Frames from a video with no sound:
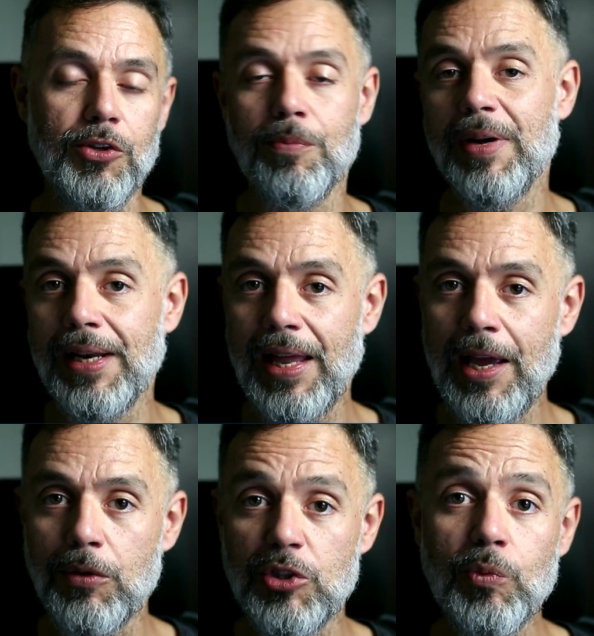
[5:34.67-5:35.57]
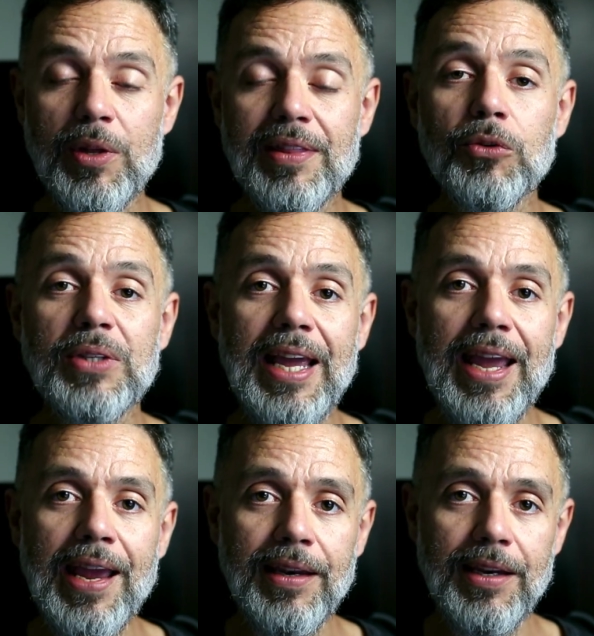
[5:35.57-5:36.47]
human language without
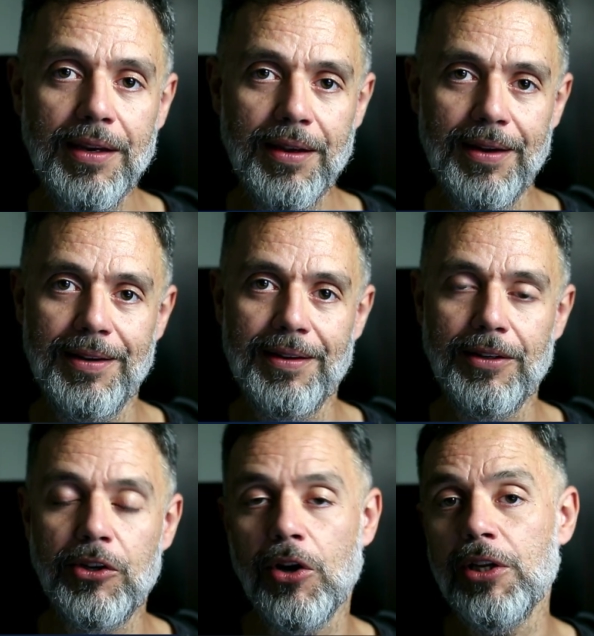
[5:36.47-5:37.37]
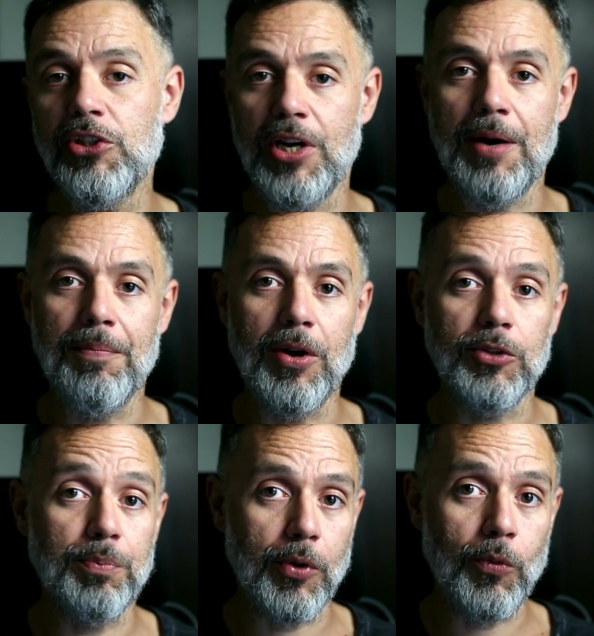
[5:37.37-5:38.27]
any uh, knowledge
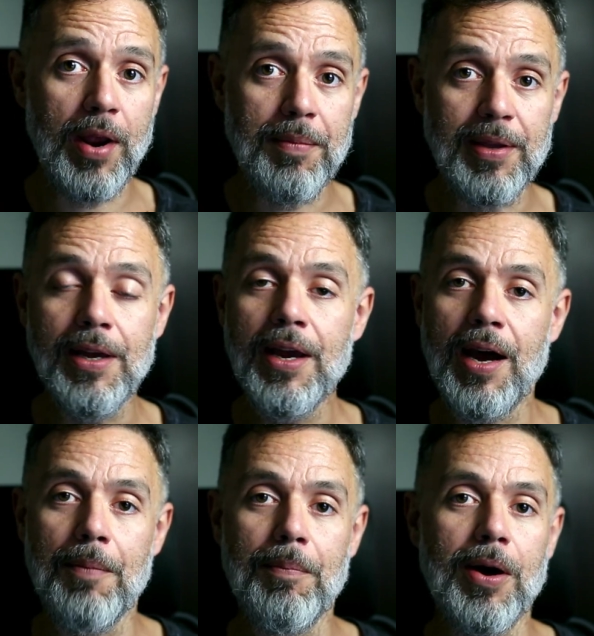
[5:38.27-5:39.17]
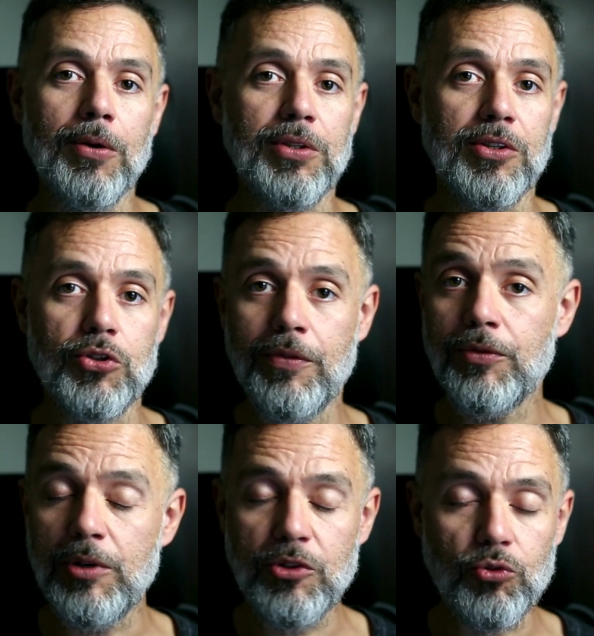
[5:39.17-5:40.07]
about programming, about
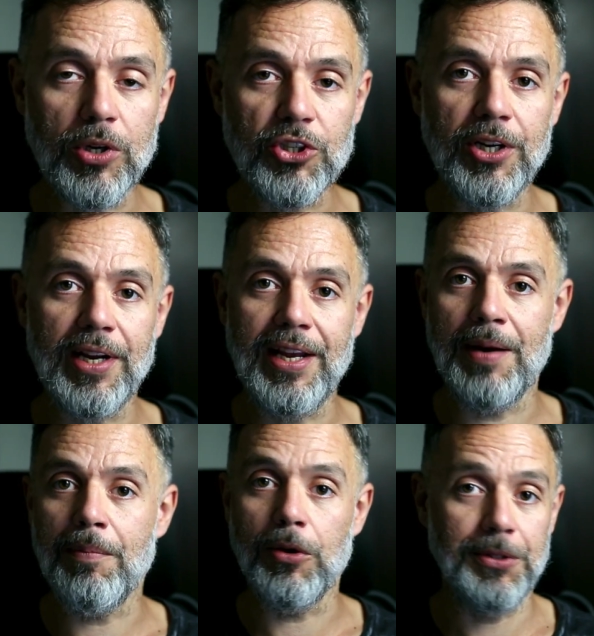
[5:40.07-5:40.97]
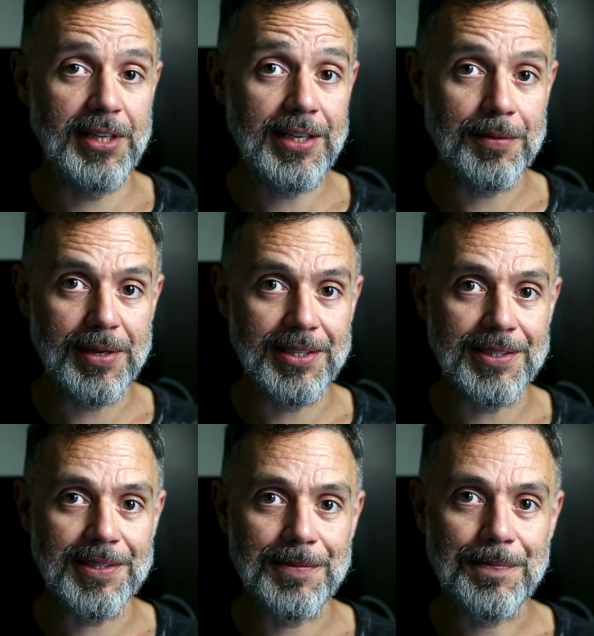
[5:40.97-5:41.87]
software structure, and about
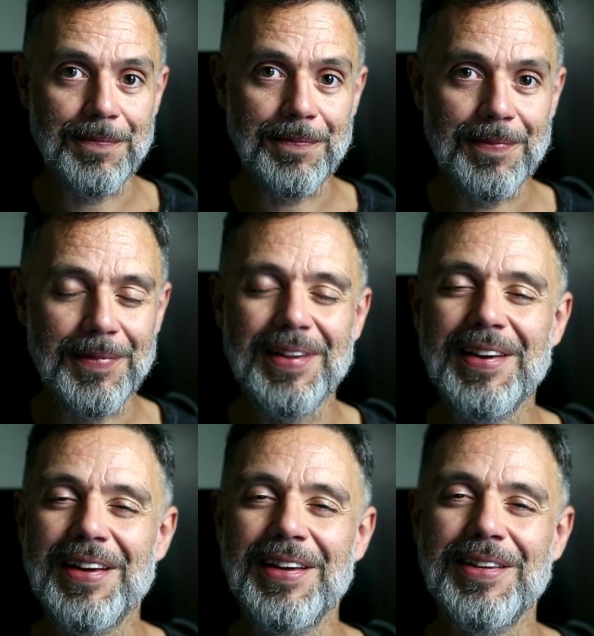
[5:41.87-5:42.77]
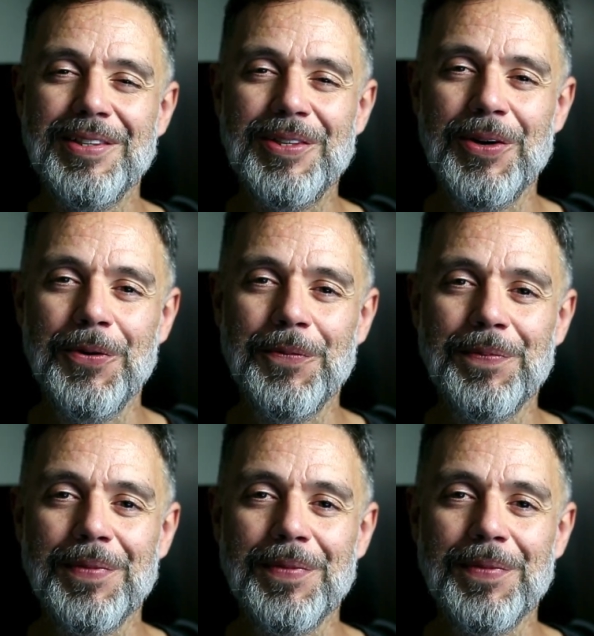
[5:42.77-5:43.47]
databases. So